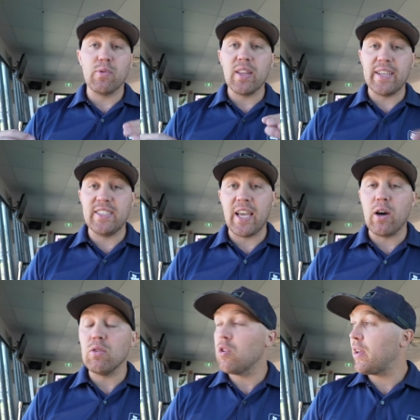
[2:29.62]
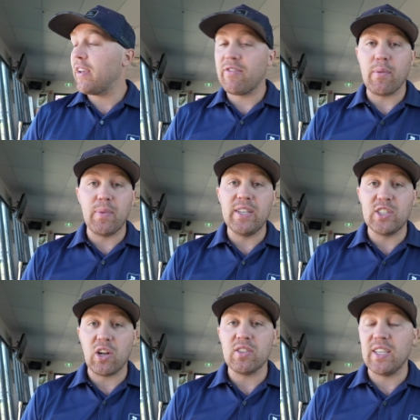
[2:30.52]
really tell looking from these
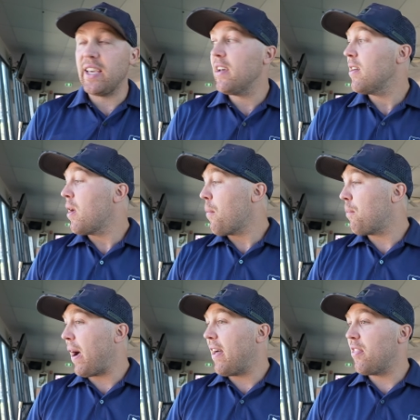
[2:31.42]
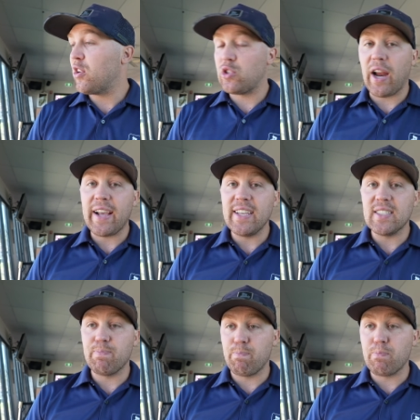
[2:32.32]
shots here, but the track
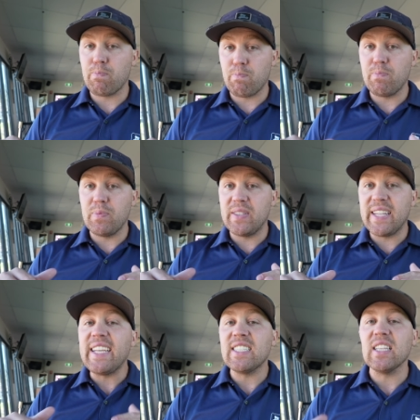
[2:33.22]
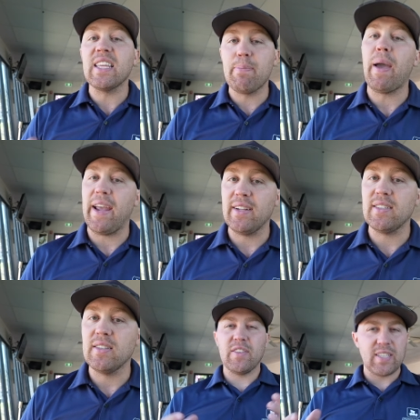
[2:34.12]
is decently
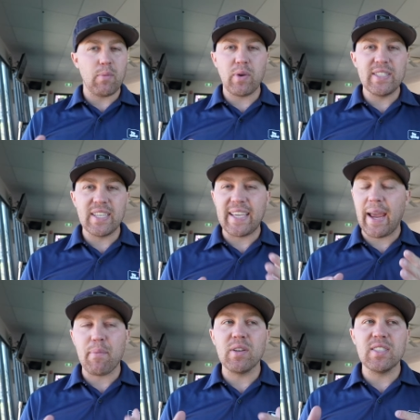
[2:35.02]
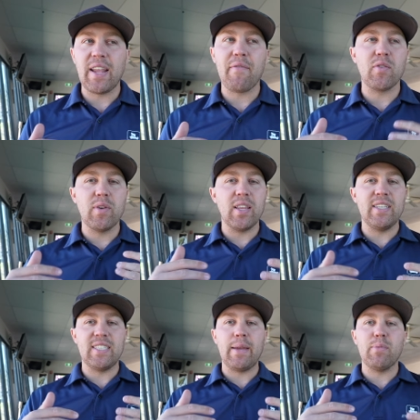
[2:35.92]
banked. For some reason, cameras never really
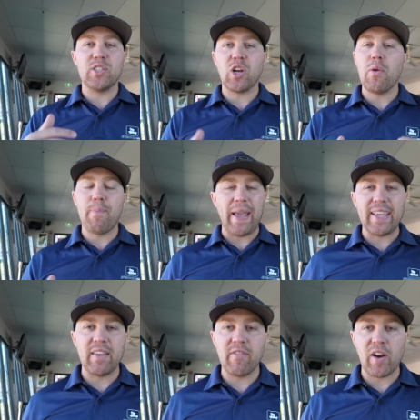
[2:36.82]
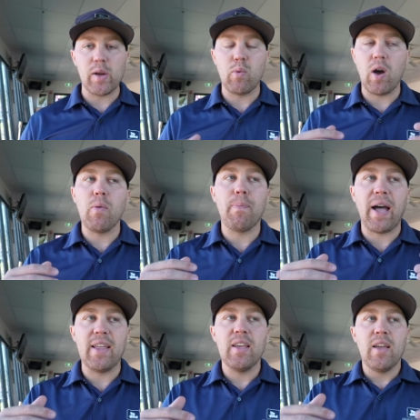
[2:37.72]
seem to show banking very well,
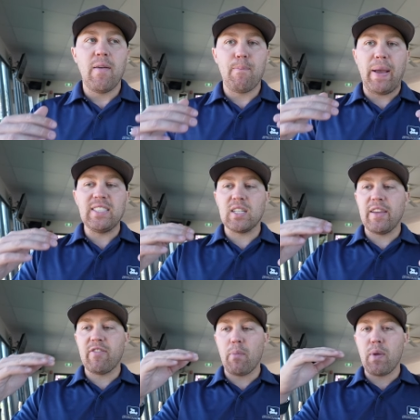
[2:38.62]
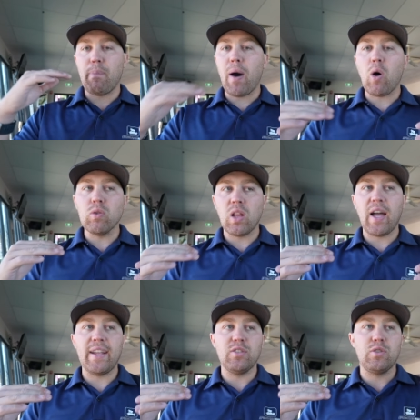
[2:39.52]
but basically from the pole
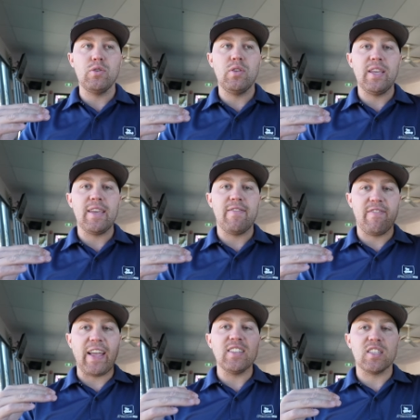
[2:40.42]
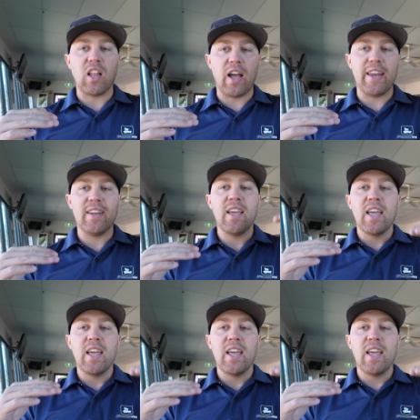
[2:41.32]
line to the fence line,